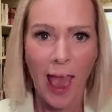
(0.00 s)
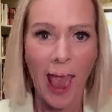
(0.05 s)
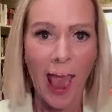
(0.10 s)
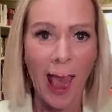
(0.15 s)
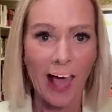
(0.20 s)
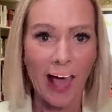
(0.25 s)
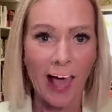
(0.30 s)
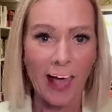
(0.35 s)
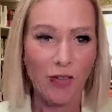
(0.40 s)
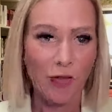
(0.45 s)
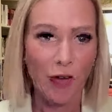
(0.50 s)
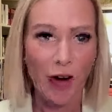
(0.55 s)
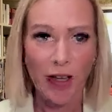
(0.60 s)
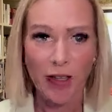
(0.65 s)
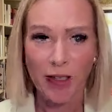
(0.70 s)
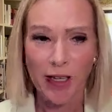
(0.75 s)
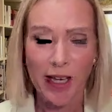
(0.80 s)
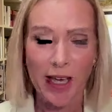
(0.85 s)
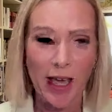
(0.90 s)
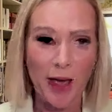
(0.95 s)
and,
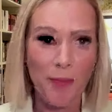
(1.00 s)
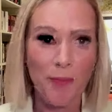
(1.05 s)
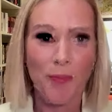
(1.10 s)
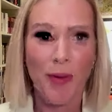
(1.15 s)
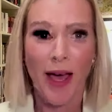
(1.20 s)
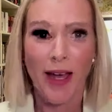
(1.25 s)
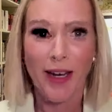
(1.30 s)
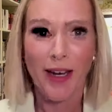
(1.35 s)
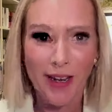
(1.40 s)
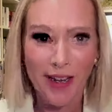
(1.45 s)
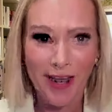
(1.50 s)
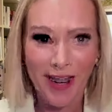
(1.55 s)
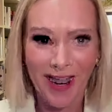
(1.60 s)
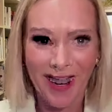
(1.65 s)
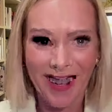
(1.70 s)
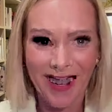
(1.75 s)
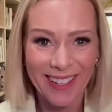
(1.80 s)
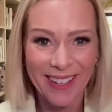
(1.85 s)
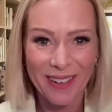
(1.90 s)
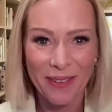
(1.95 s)
frankly, embedded
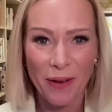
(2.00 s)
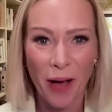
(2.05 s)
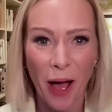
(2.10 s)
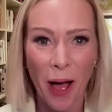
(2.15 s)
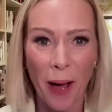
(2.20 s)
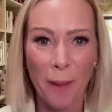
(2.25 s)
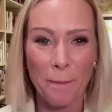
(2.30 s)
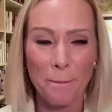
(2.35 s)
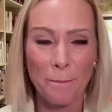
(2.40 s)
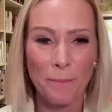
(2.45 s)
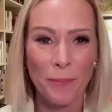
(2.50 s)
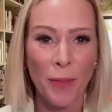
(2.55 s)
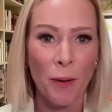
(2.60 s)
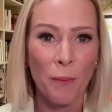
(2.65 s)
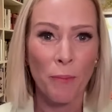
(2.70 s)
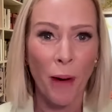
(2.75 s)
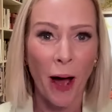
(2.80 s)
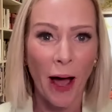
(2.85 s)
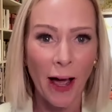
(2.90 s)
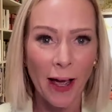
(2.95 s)

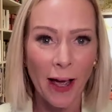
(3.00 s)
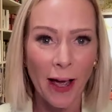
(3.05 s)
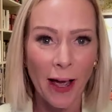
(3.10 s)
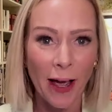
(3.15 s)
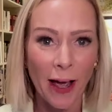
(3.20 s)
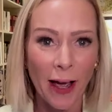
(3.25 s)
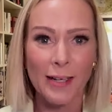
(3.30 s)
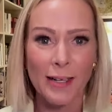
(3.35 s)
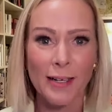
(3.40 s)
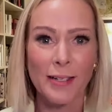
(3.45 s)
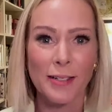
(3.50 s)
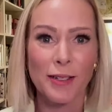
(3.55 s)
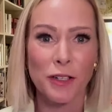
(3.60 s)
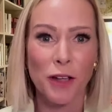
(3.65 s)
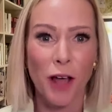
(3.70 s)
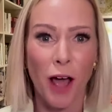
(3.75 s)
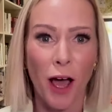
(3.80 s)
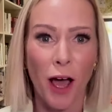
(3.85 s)
biases,